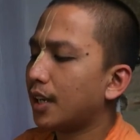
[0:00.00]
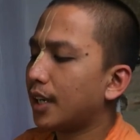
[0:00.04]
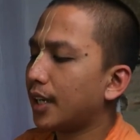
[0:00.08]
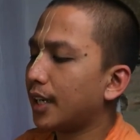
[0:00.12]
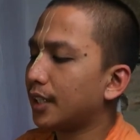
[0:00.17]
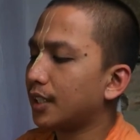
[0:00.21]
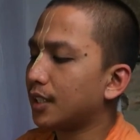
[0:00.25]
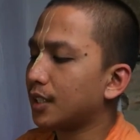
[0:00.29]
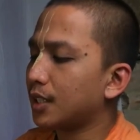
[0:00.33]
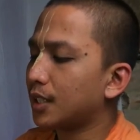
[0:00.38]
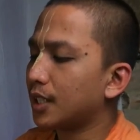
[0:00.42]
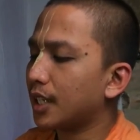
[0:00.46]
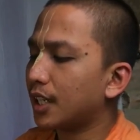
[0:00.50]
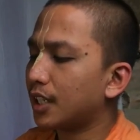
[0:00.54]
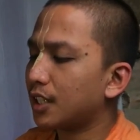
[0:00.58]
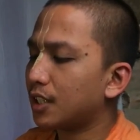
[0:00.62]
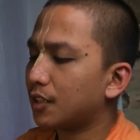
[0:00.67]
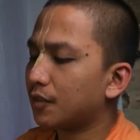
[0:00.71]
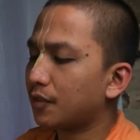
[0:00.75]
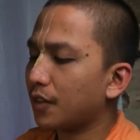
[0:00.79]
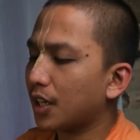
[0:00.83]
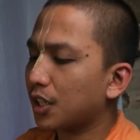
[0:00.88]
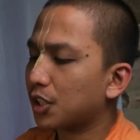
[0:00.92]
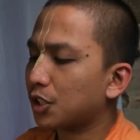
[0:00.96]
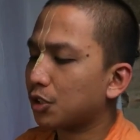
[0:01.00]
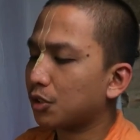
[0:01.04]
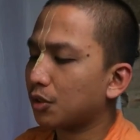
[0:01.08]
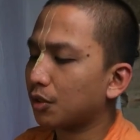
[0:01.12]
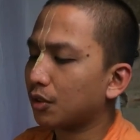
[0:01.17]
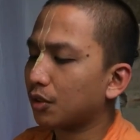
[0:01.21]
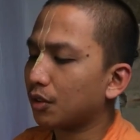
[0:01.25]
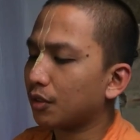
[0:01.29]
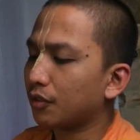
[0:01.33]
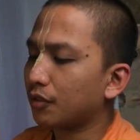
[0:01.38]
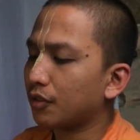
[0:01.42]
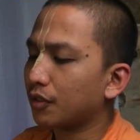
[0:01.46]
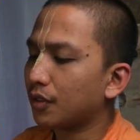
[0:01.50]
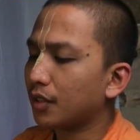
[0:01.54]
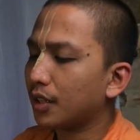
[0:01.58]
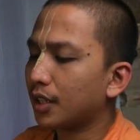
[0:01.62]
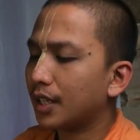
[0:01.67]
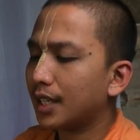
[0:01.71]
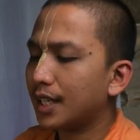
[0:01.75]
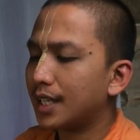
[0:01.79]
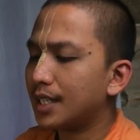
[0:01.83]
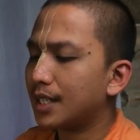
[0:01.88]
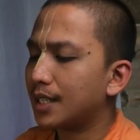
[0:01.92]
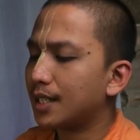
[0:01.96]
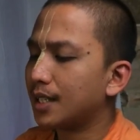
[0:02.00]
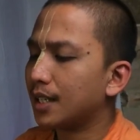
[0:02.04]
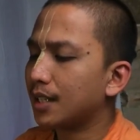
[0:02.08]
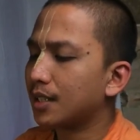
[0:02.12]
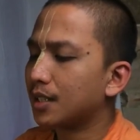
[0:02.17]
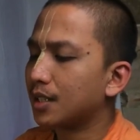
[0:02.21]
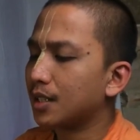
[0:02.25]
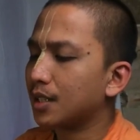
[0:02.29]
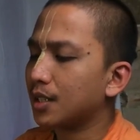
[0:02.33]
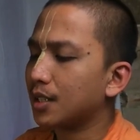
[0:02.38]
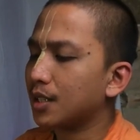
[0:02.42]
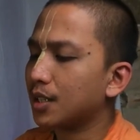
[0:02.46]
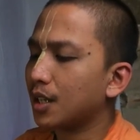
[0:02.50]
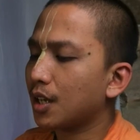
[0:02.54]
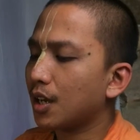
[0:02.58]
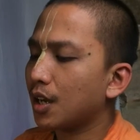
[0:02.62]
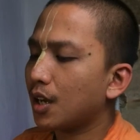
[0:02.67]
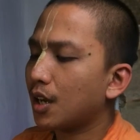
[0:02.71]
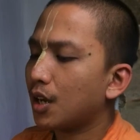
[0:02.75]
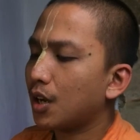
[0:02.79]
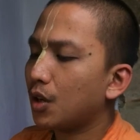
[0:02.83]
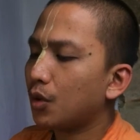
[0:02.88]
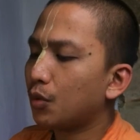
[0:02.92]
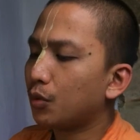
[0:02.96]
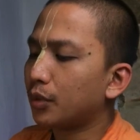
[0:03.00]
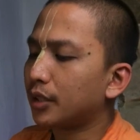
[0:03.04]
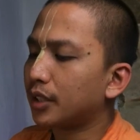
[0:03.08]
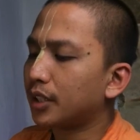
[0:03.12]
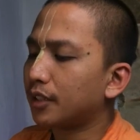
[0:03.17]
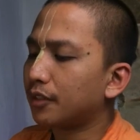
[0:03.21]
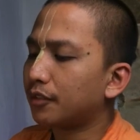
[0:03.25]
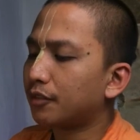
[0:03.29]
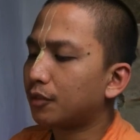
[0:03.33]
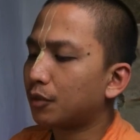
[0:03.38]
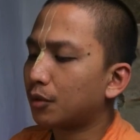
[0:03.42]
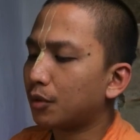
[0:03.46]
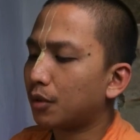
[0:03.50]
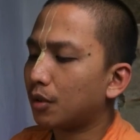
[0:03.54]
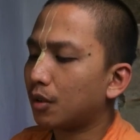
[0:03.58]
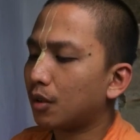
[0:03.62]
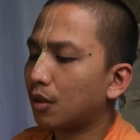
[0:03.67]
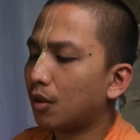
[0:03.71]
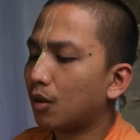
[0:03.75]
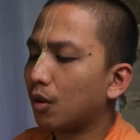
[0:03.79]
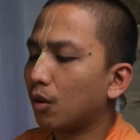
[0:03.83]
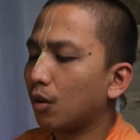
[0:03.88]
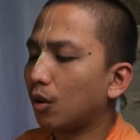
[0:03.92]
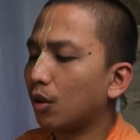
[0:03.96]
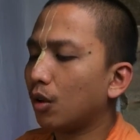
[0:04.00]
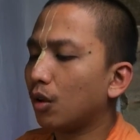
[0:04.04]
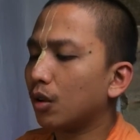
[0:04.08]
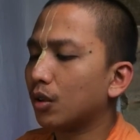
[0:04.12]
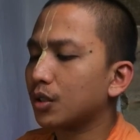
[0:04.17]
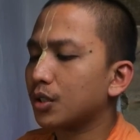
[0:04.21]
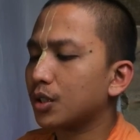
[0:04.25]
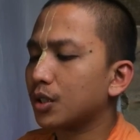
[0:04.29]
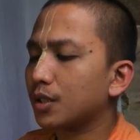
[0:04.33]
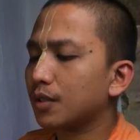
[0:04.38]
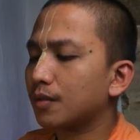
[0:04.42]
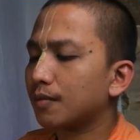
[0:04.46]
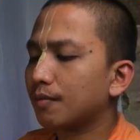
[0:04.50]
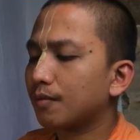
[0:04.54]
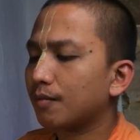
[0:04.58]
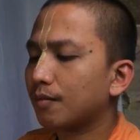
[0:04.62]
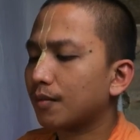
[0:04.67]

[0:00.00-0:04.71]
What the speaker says: and the satisfaction of his senses were therefore all lost.